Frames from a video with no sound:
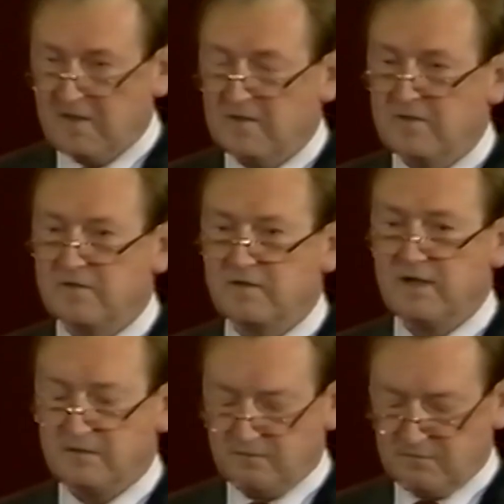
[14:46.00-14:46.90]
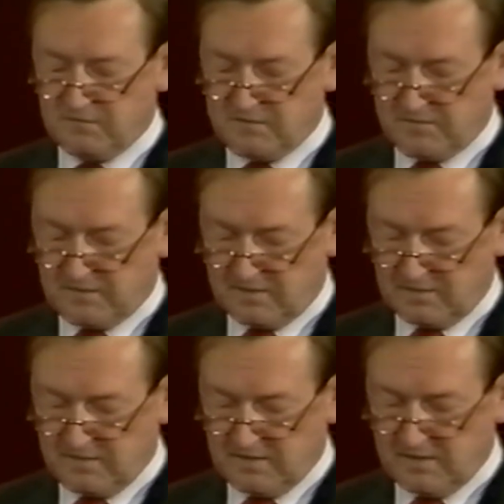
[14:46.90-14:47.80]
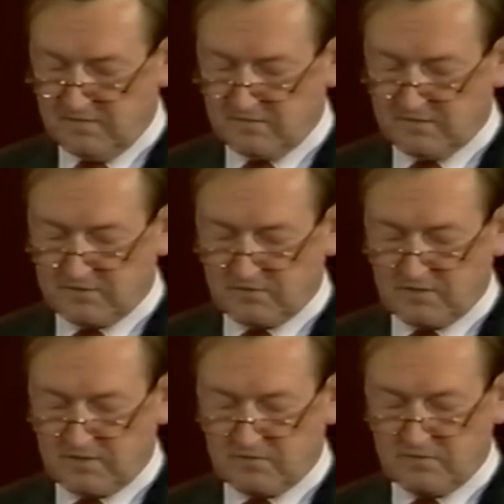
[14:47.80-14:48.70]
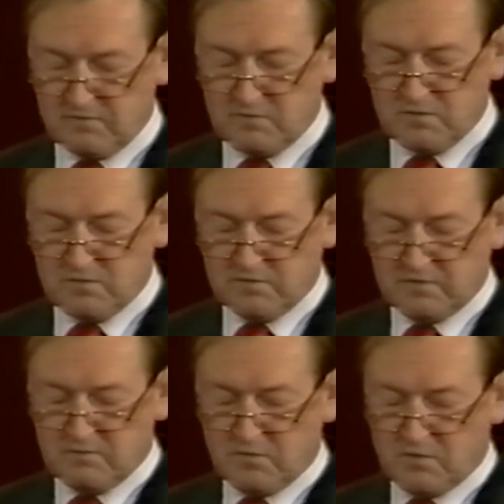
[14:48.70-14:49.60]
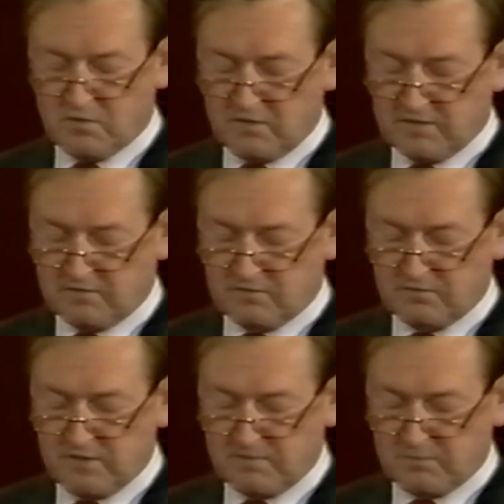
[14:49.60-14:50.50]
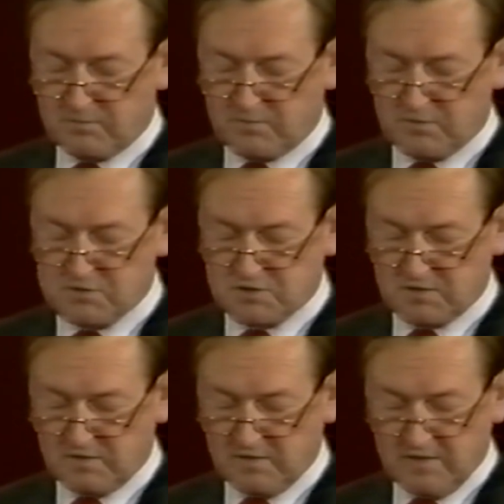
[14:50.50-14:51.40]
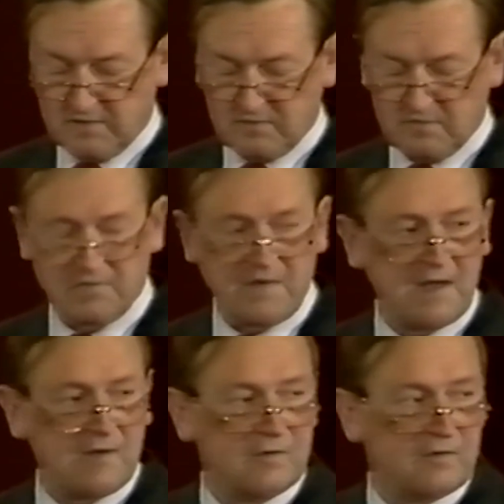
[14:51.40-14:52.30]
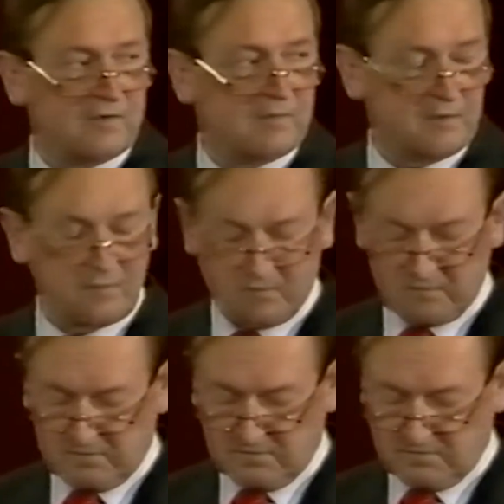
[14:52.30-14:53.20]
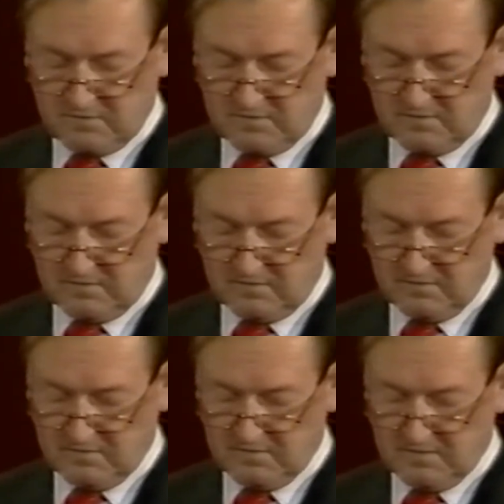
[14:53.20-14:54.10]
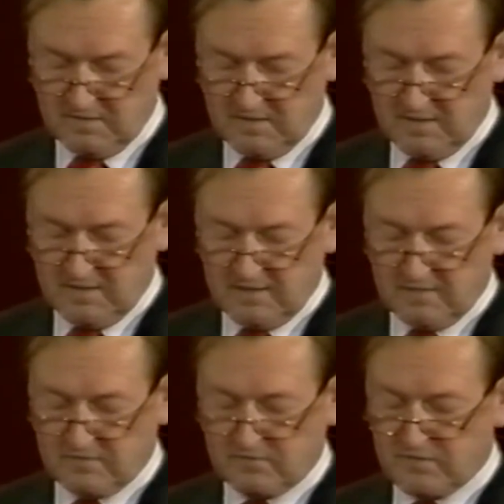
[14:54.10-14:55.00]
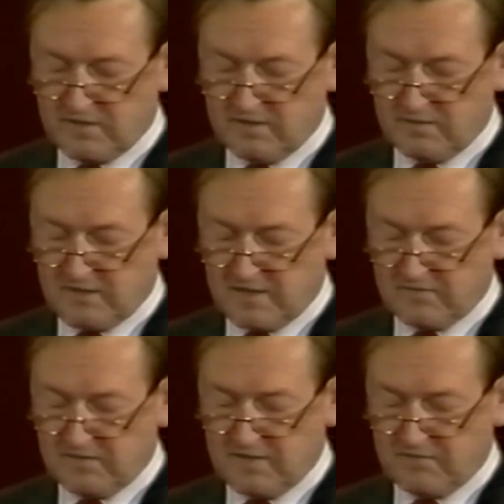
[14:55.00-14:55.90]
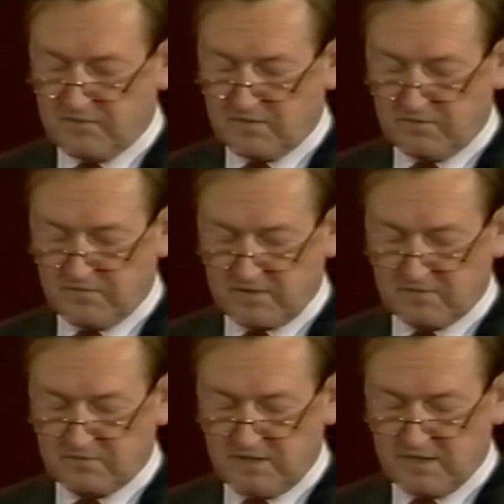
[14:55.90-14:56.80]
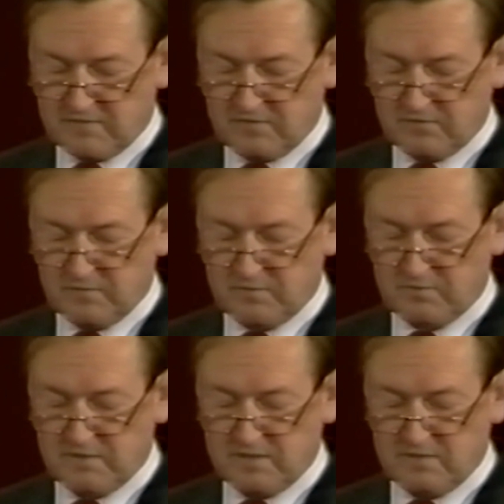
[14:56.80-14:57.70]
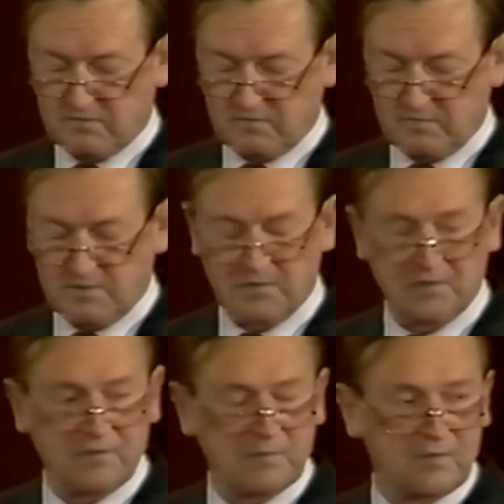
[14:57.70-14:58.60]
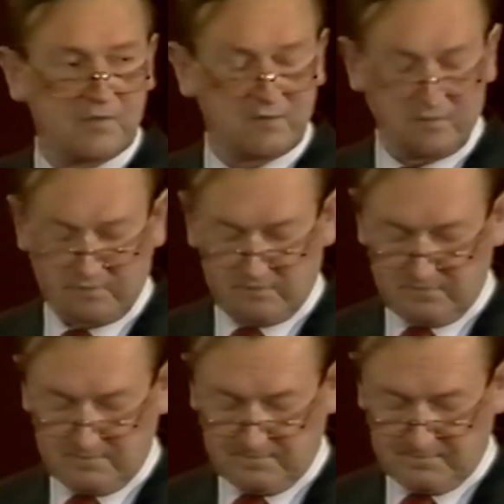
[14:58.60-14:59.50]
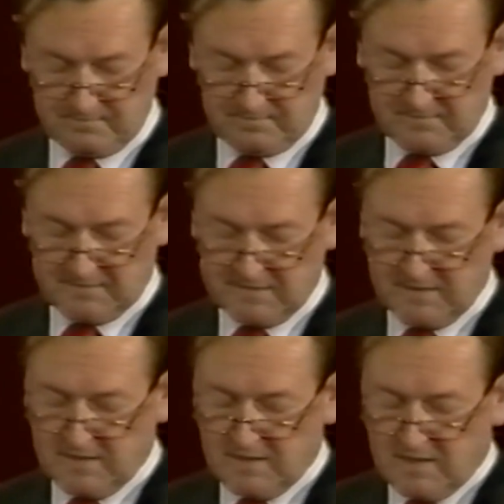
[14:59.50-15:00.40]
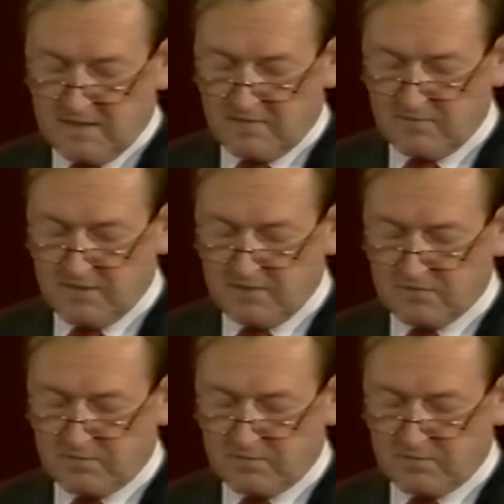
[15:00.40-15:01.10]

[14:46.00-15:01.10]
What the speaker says: The standard of living in such countries moves in more or less direct proportion to the value of the mineral concerned. In Australia, we have a levering effect arising from the range of minerals produced. A major